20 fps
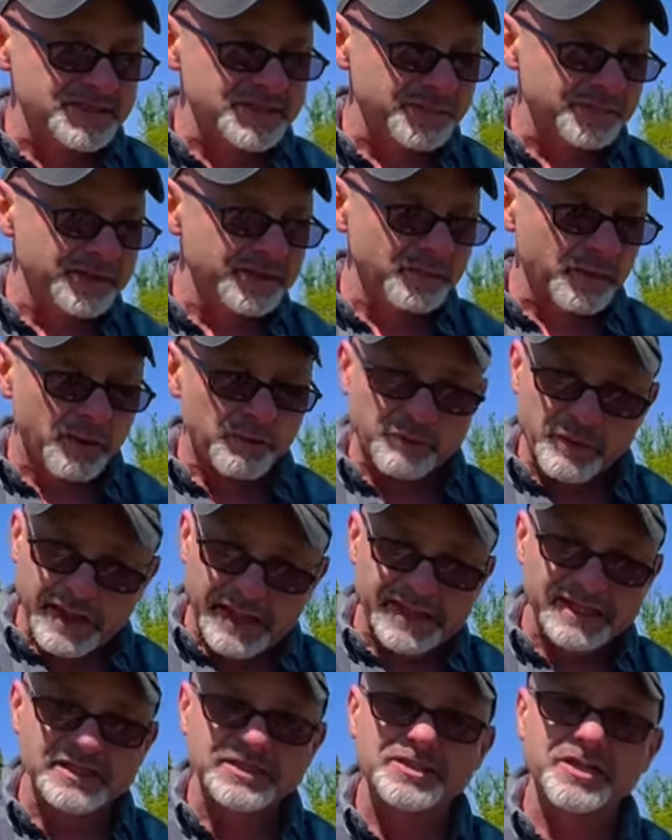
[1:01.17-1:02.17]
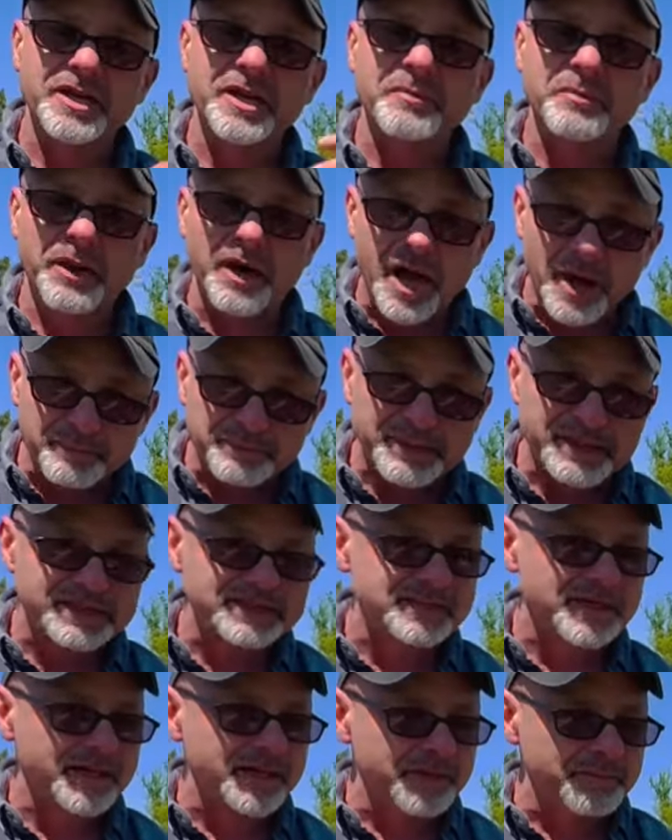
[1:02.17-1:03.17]
in some of them with rails, so you can put
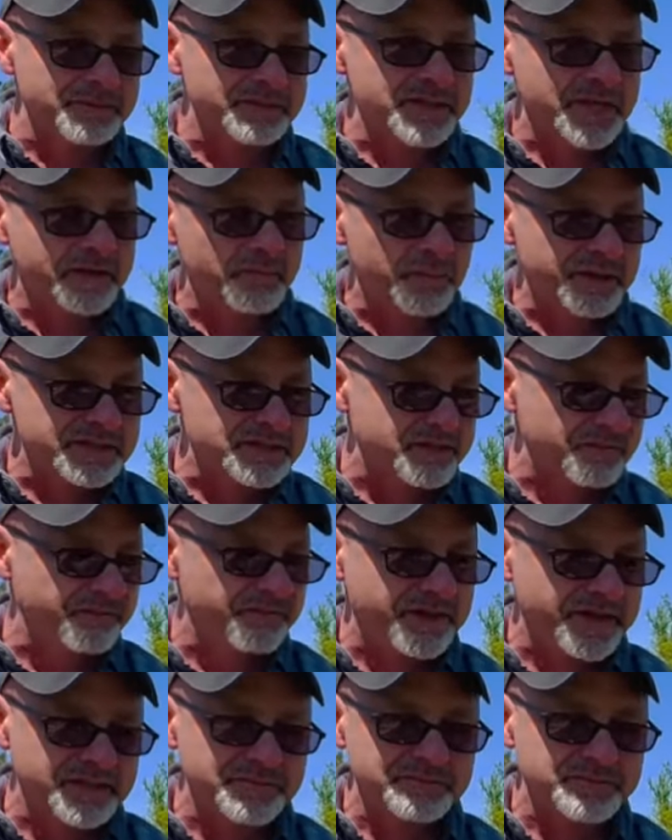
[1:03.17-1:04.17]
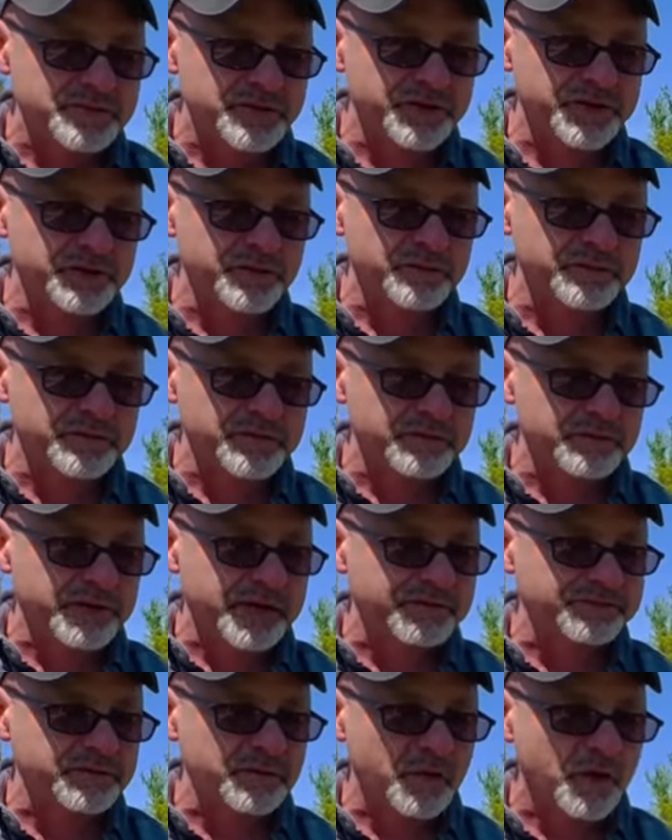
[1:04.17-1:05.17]
optics on them and, and ways to feed them, so you don't
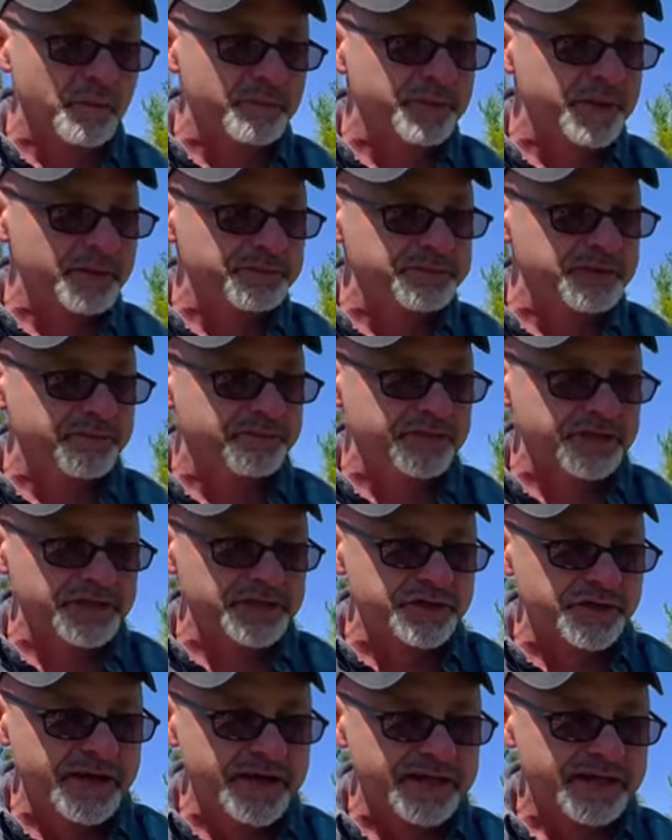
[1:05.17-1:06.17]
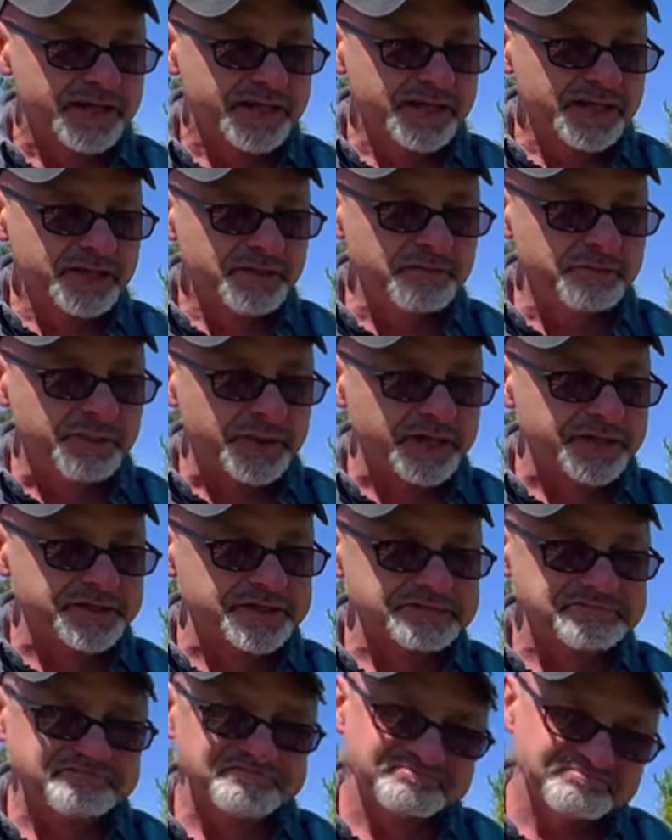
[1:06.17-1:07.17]
have to open up the feed tray. But
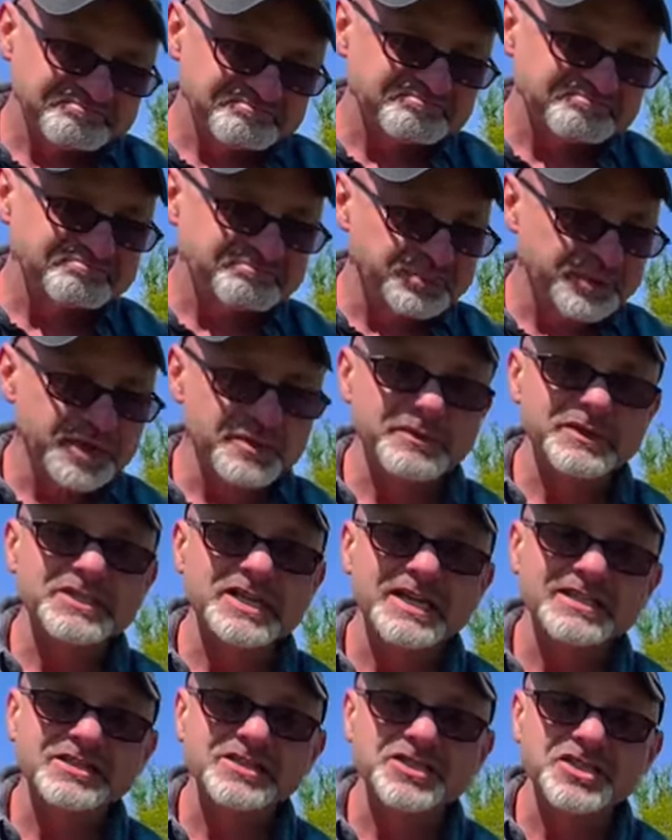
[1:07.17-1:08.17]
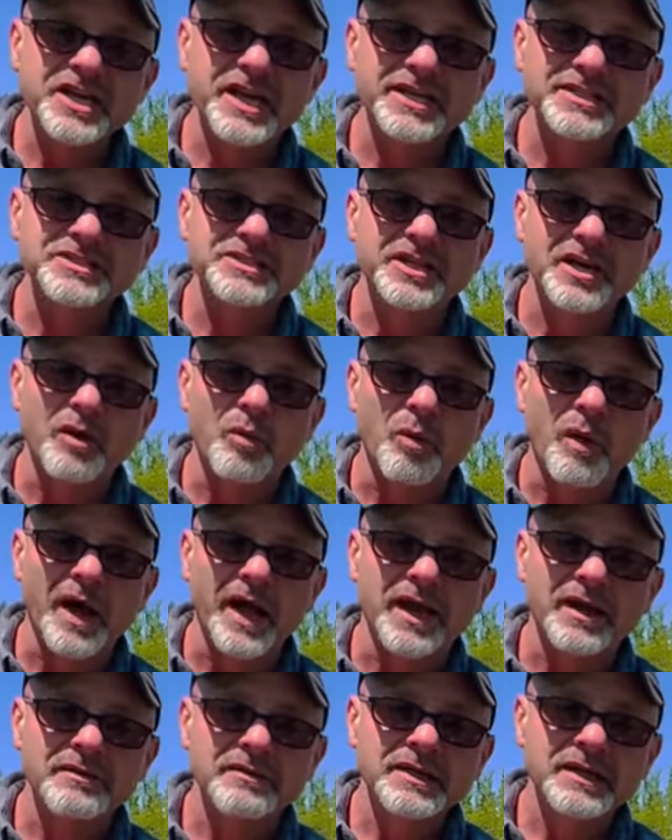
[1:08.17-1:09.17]
pretty much hasn't changed in a
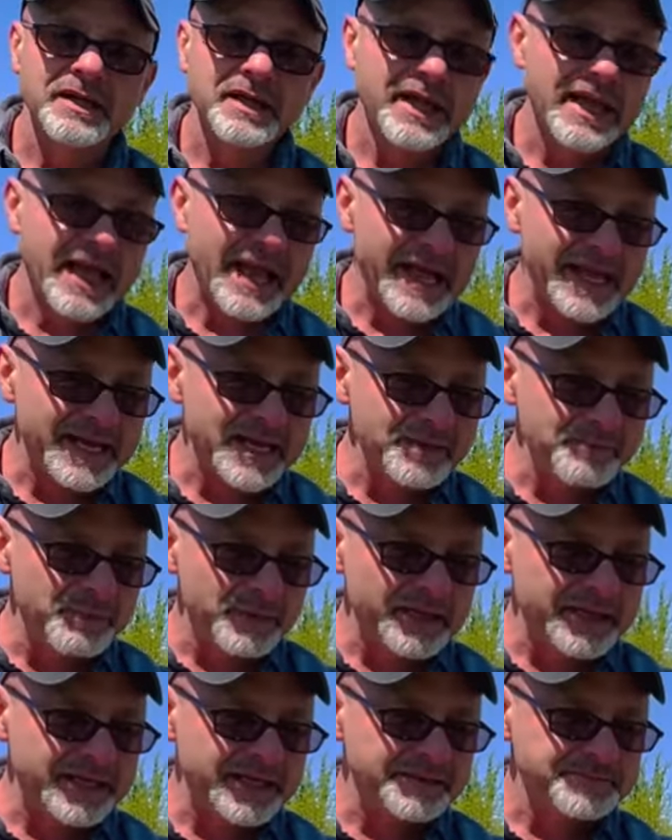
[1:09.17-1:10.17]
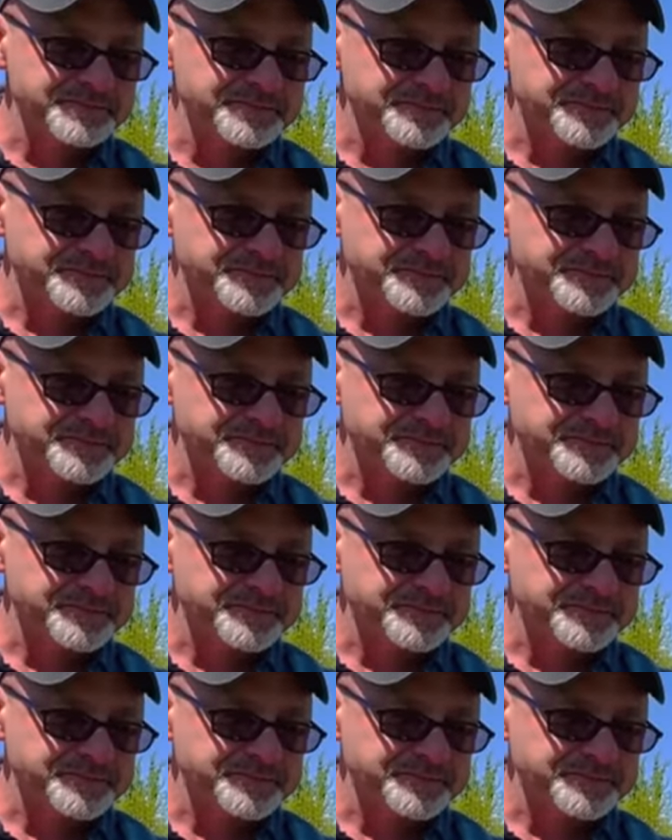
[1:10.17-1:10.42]
while. Anybody